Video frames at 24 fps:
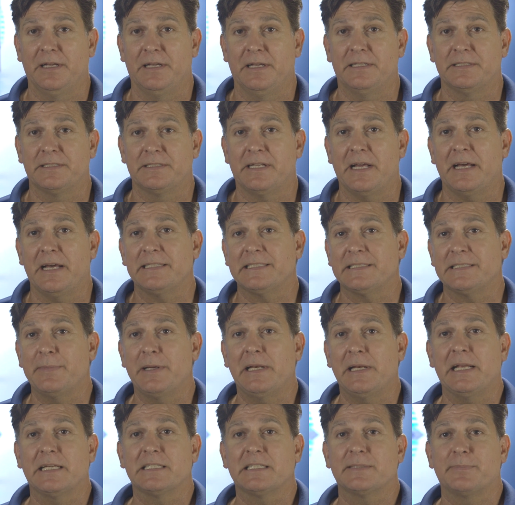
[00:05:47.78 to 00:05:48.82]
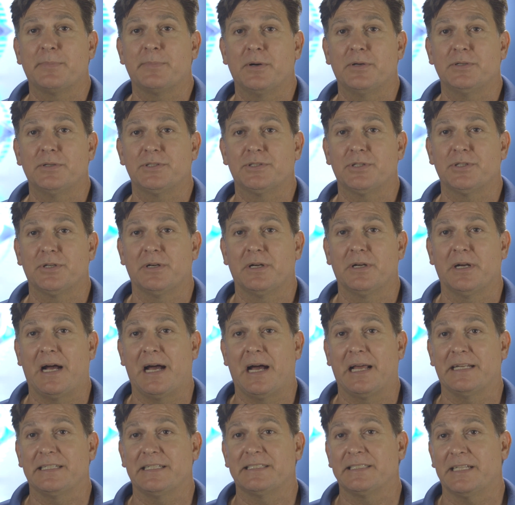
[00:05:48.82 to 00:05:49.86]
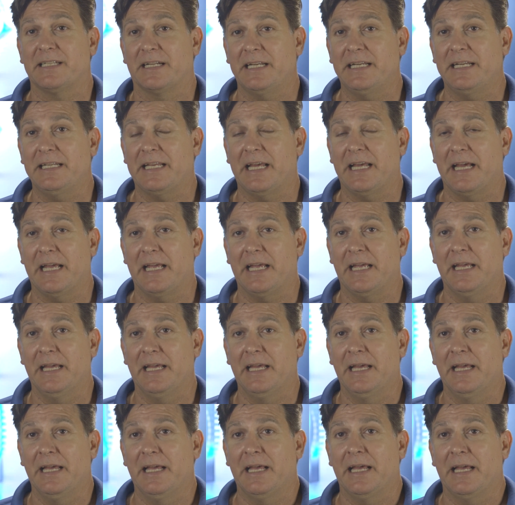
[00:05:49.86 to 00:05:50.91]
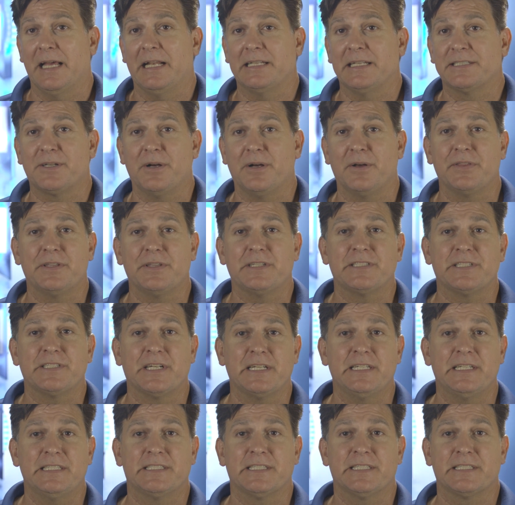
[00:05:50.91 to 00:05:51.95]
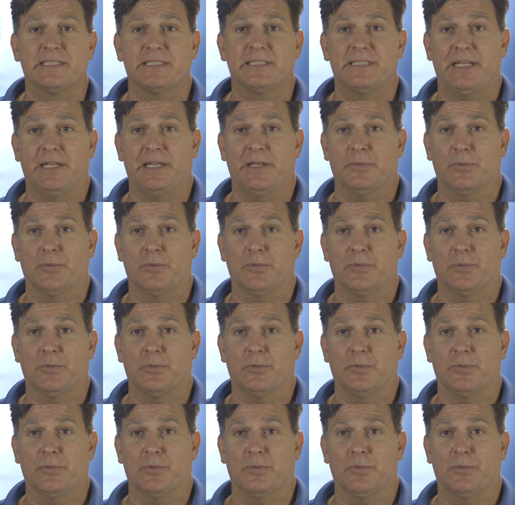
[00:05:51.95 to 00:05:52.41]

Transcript: is to estimate exposure on a sunny day, and it's called the Sunny sixteen